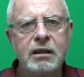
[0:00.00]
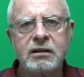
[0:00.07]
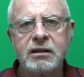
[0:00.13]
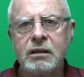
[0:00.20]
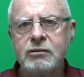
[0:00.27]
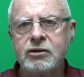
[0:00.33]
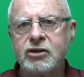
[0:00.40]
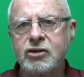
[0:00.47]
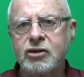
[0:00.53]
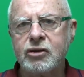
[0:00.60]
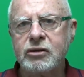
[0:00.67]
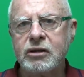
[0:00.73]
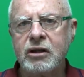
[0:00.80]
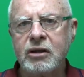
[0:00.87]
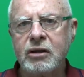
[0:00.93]
so I'll just
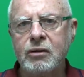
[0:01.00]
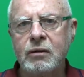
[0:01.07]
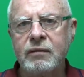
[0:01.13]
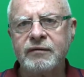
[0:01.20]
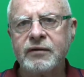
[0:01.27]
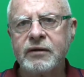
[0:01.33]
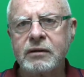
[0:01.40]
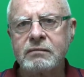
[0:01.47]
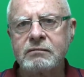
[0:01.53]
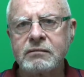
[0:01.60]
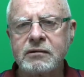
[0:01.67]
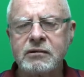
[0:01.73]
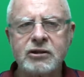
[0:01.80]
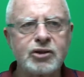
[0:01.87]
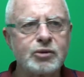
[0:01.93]
turn the thing off,
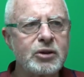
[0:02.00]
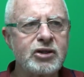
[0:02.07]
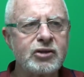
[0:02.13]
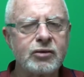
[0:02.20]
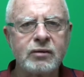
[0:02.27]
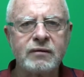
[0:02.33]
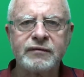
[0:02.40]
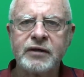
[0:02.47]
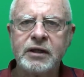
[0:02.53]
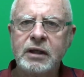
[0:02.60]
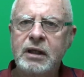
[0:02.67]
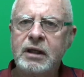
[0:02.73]
switch it off.